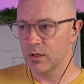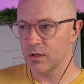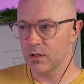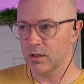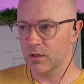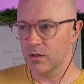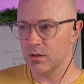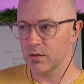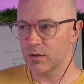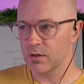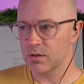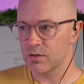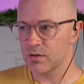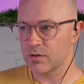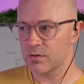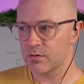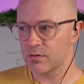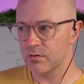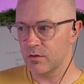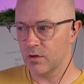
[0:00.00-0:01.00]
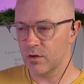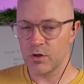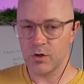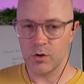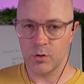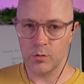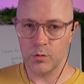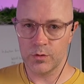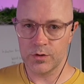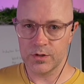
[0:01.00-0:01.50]
it's not
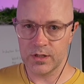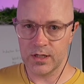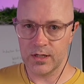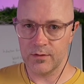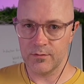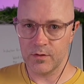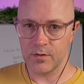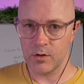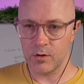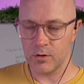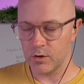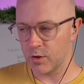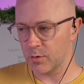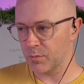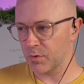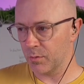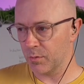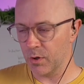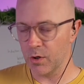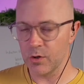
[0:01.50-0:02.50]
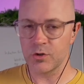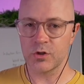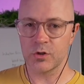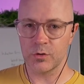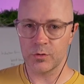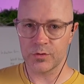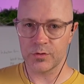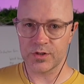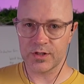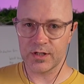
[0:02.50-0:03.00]
cool to have a whole lot of
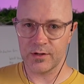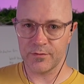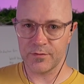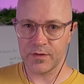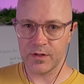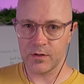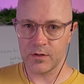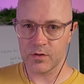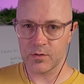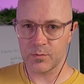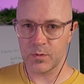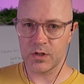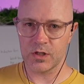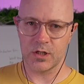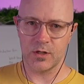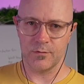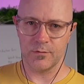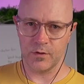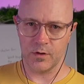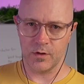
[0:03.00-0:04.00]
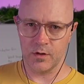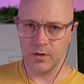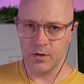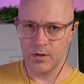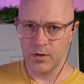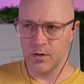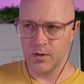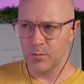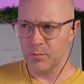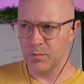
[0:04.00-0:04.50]
promotional stuff there, especially for
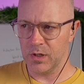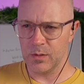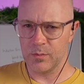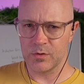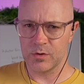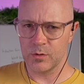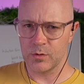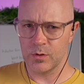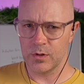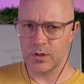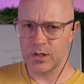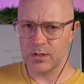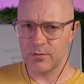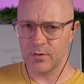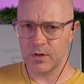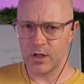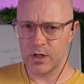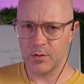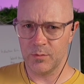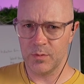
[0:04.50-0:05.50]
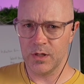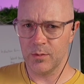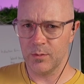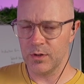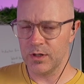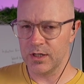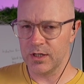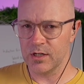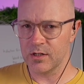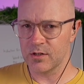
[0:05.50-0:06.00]
peeps who are never going to be able
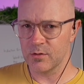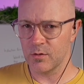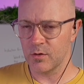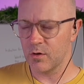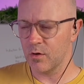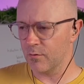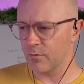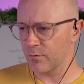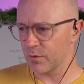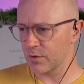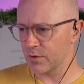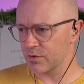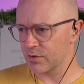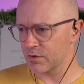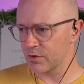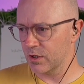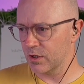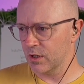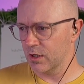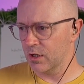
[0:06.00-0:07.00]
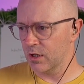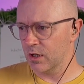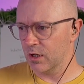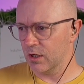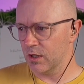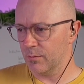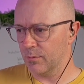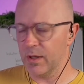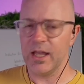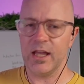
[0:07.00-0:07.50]
to get to a conference.
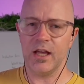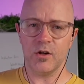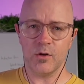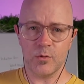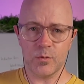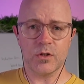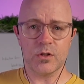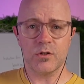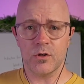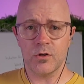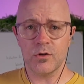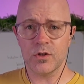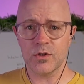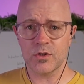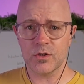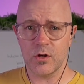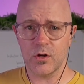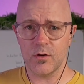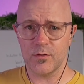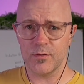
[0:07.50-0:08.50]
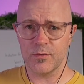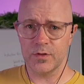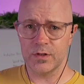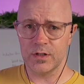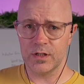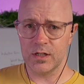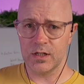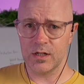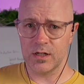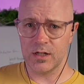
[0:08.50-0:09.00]
How do we turn this off and
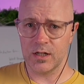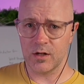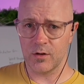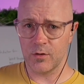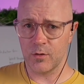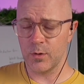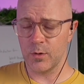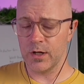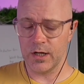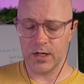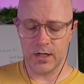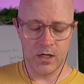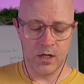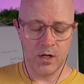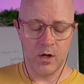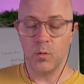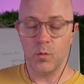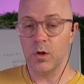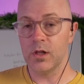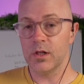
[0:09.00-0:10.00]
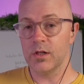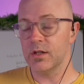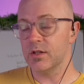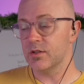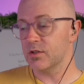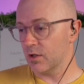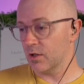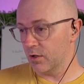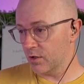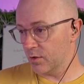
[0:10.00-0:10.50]
get it out of the way? Well,
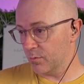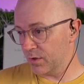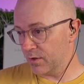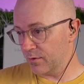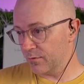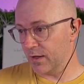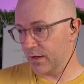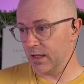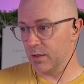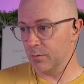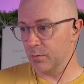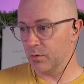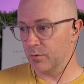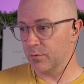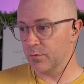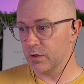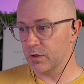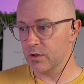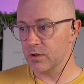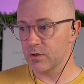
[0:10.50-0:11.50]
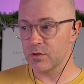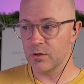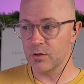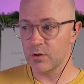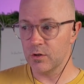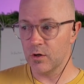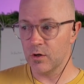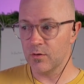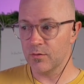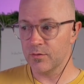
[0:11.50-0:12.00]
it's going to be available for you to
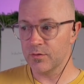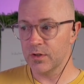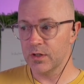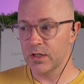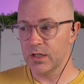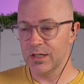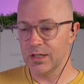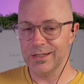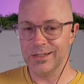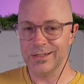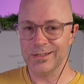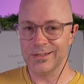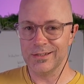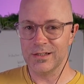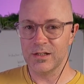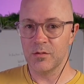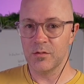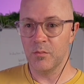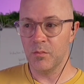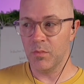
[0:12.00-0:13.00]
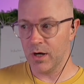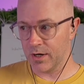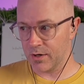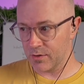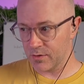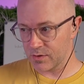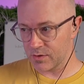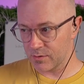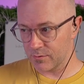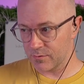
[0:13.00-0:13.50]
turn off in
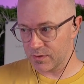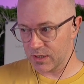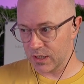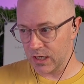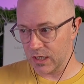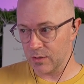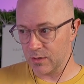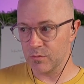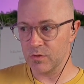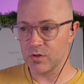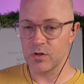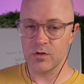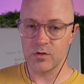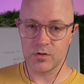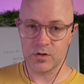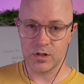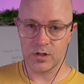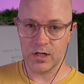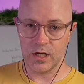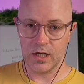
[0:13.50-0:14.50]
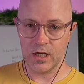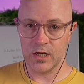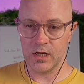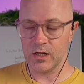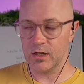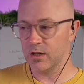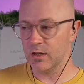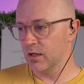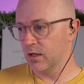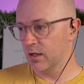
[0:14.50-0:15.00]
Microsoft Teams using
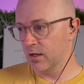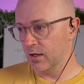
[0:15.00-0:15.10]
a